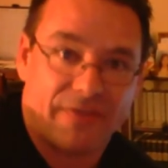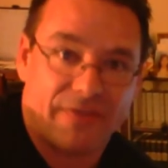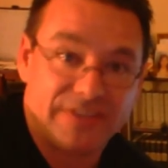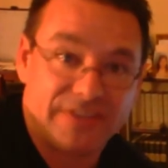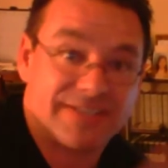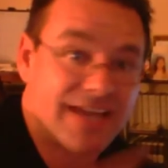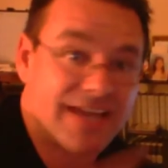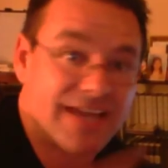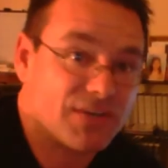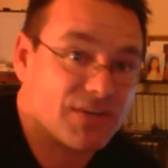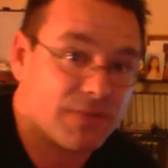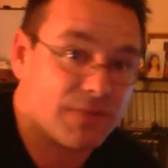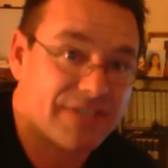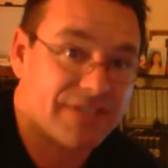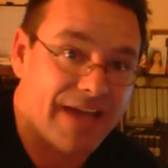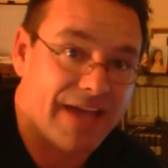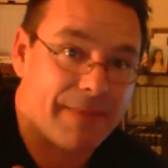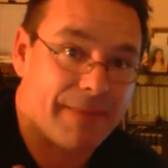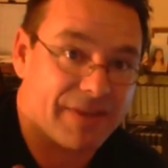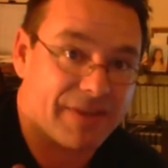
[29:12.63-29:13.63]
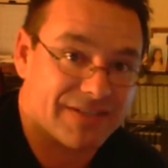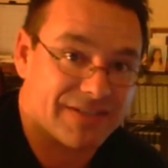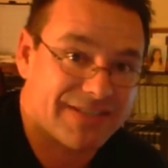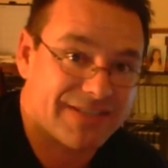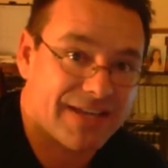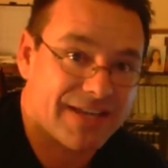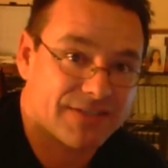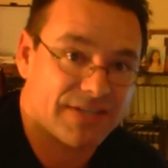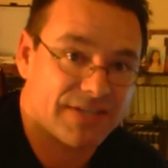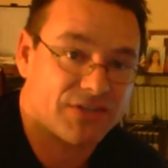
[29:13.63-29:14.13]
And this is actually what's going to happen in the
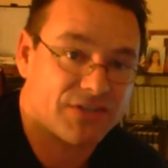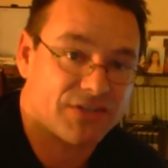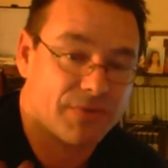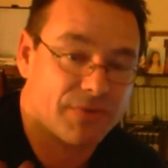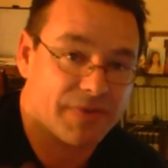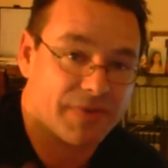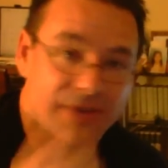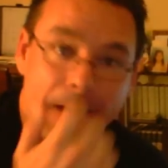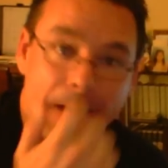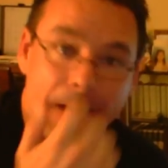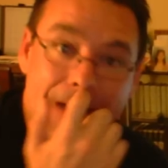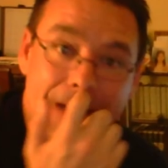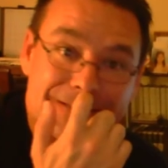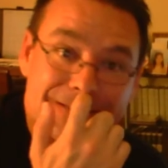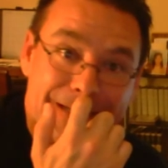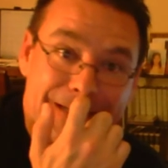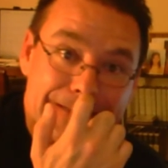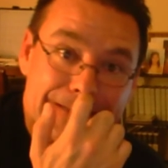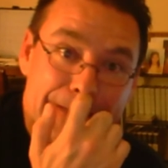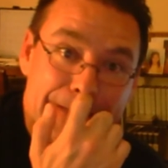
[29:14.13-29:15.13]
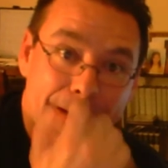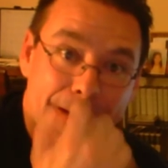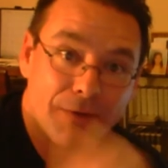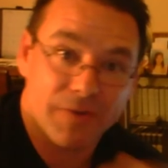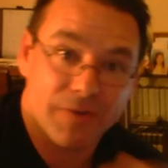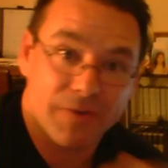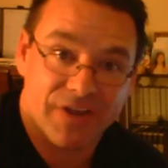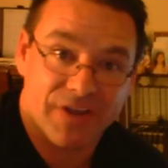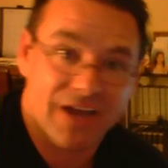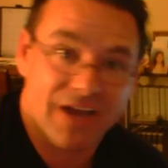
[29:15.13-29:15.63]
2nd century with the Gnostics.
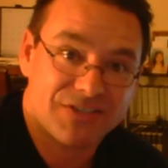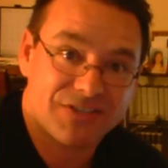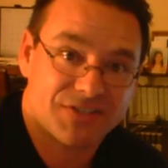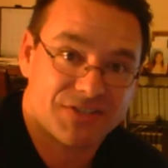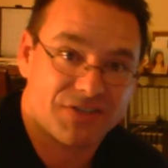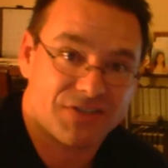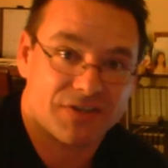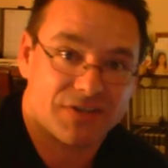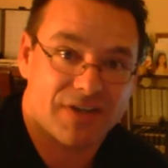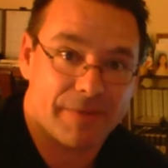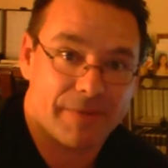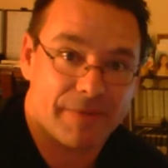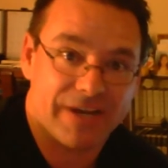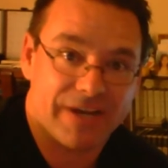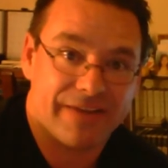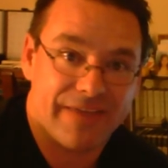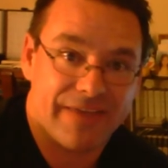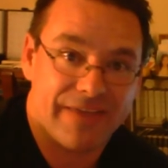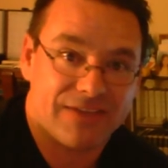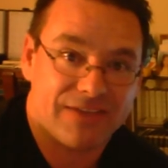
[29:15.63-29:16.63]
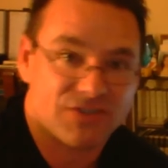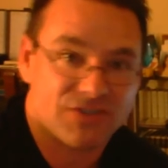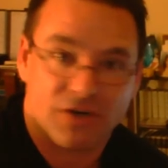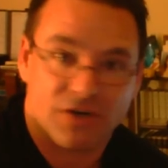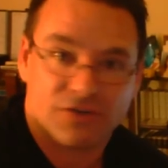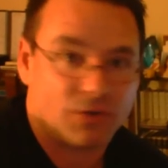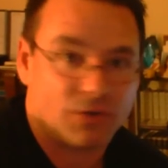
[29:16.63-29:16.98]
When the Gnostics start coming in and they start